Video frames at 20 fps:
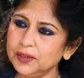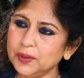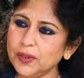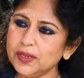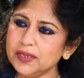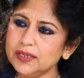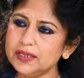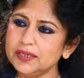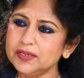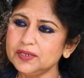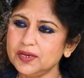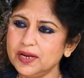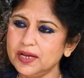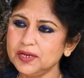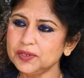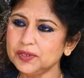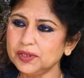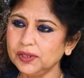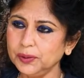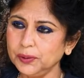the Noida
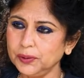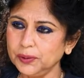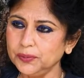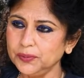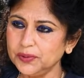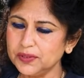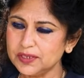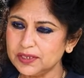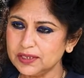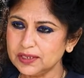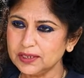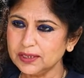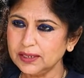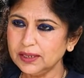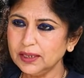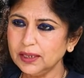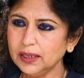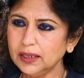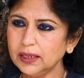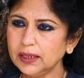International University.
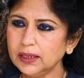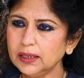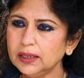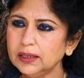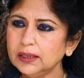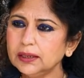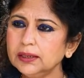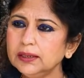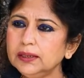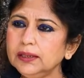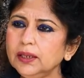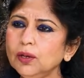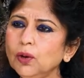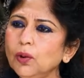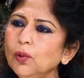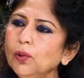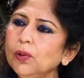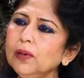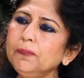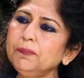The
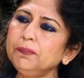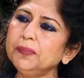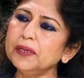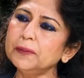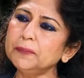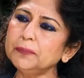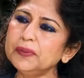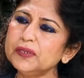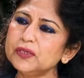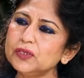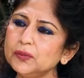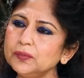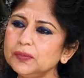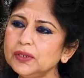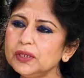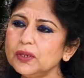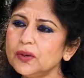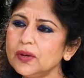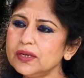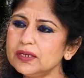whole purpose of
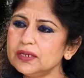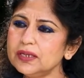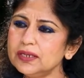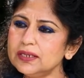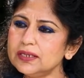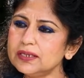the Noida